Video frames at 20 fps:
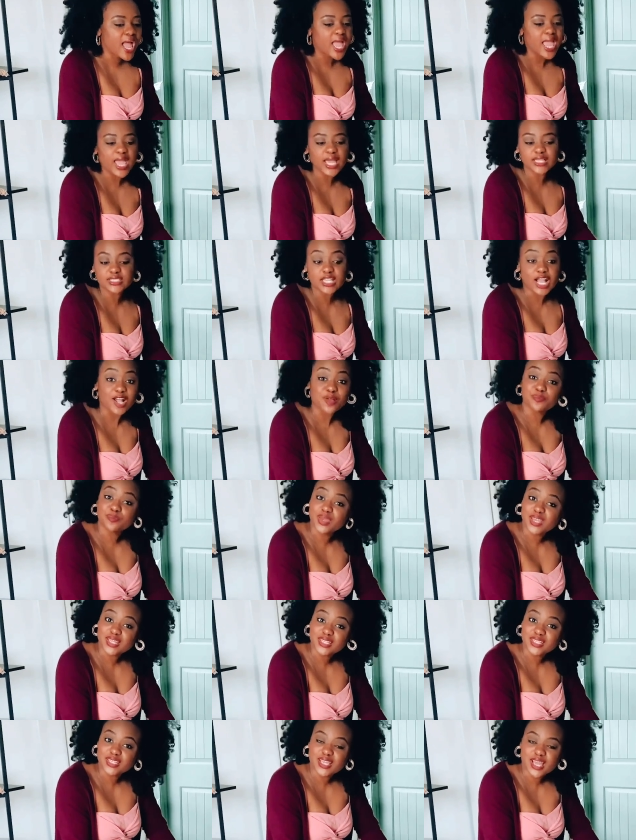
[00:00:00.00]
and I
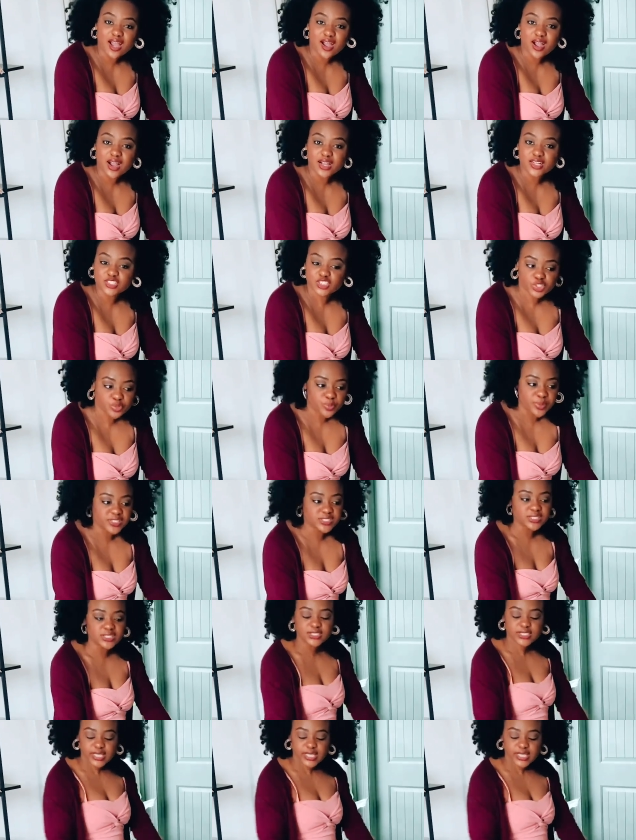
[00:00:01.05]
made it our 2-person